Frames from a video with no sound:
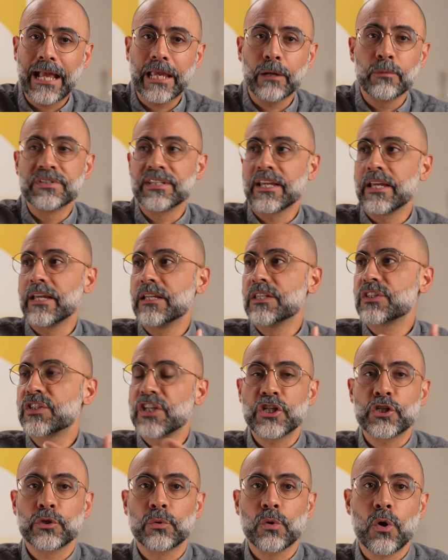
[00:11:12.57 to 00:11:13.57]
It was a
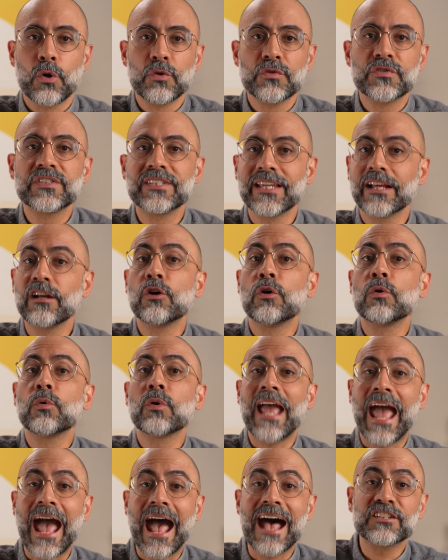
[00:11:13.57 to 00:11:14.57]
6-year-old single
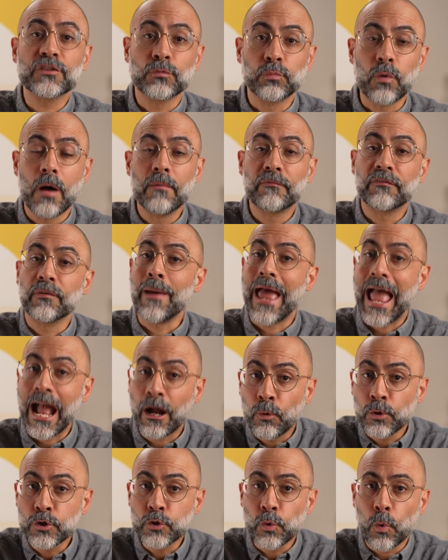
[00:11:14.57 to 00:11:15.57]
cask rum from
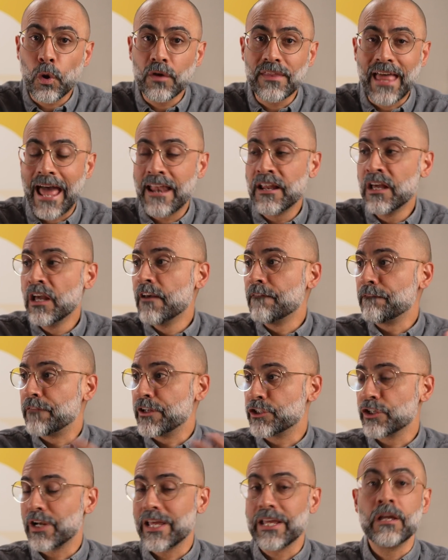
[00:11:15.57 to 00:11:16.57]
Ecuador that
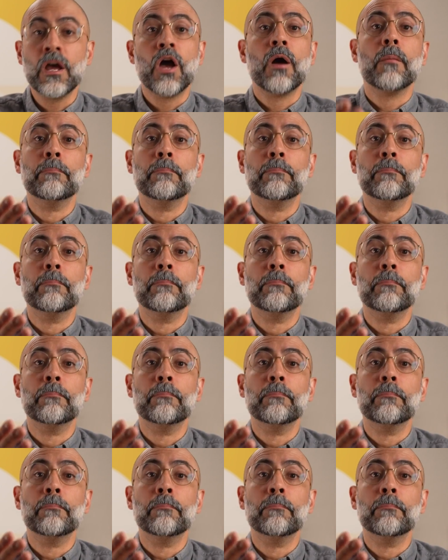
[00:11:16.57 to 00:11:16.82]
featured a